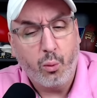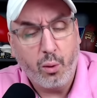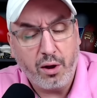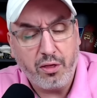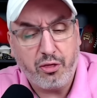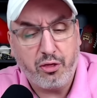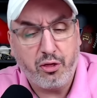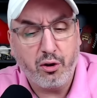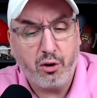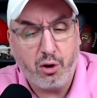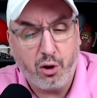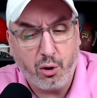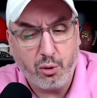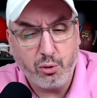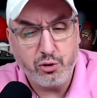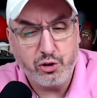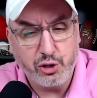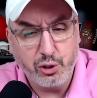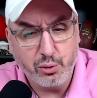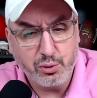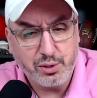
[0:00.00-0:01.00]
with the
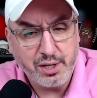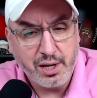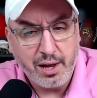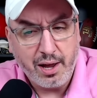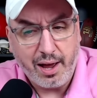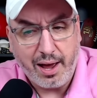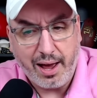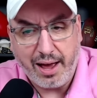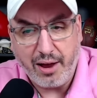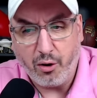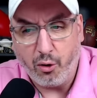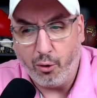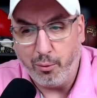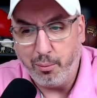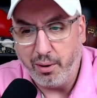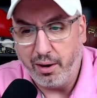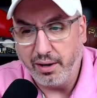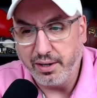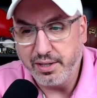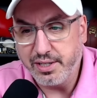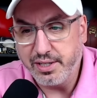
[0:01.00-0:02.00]
code JUICE at
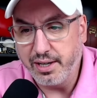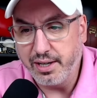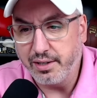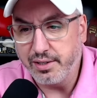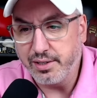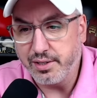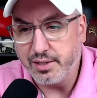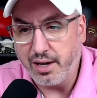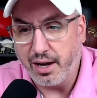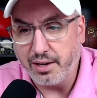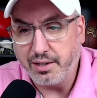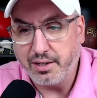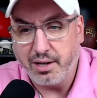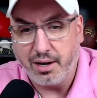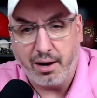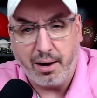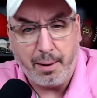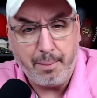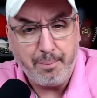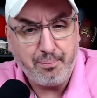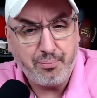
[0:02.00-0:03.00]
Omaha Steaks dot
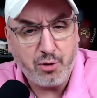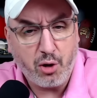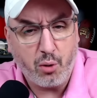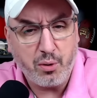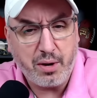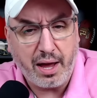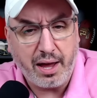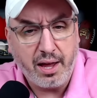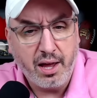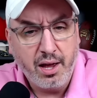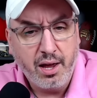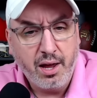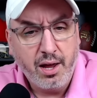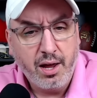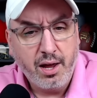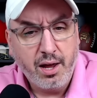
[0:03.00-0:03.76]
com. Okay,